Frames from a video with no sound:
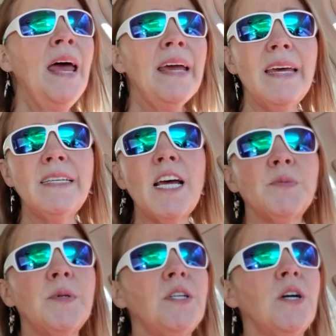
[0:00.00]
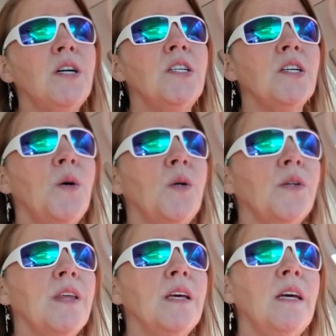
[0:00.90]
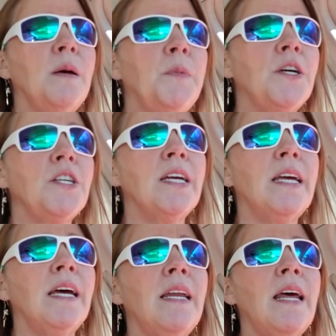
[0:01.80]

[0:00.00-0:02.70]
Get in touch with Serge. order the impression kit,